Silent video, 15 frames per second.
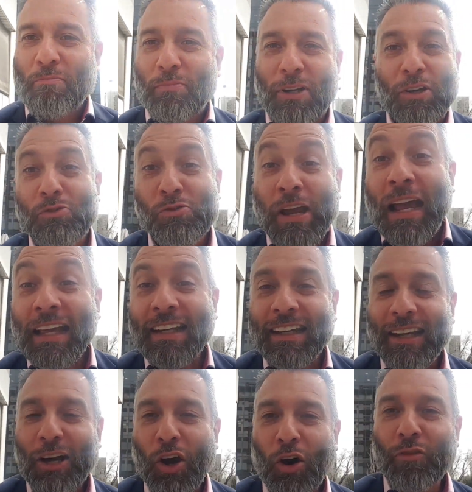But no
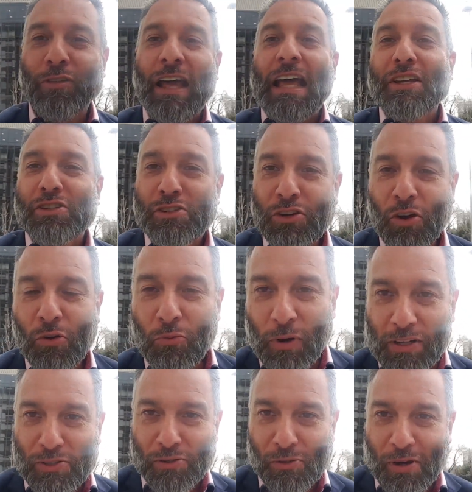sign of snow
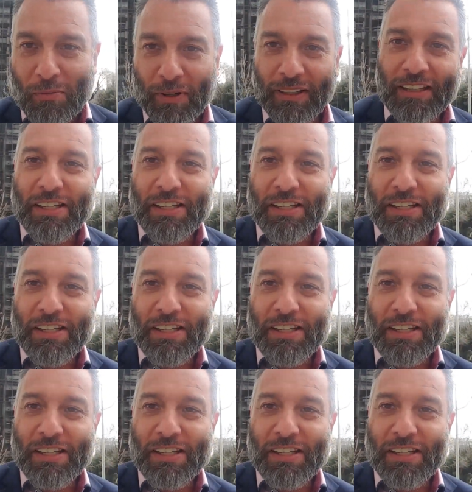whatsoever.